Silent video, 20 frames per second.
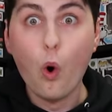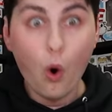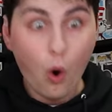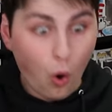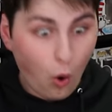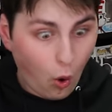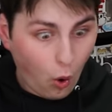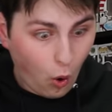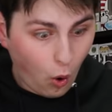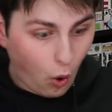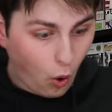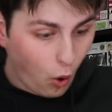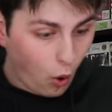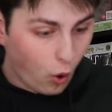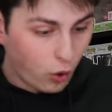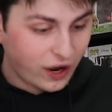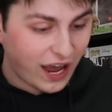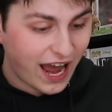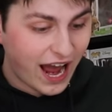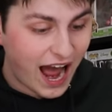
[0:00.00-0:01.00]
ooh,
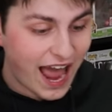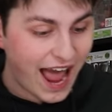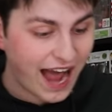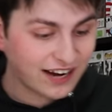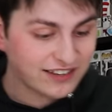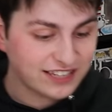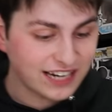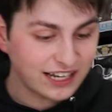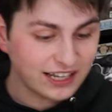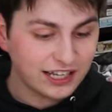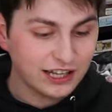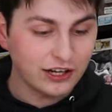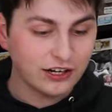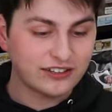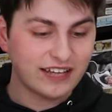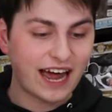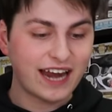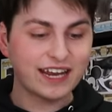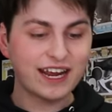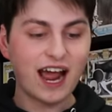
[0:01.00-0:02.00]
okay, I accidentally
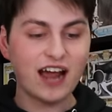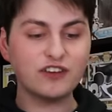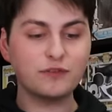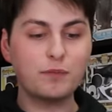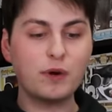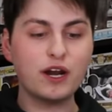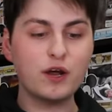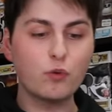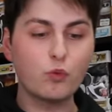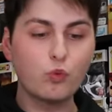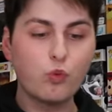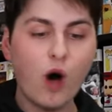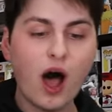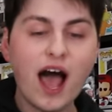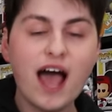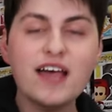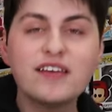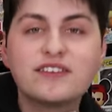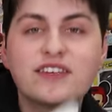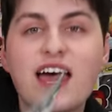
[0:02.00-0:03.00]
looked at it, guys, but it
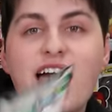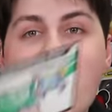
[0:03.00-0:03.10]
was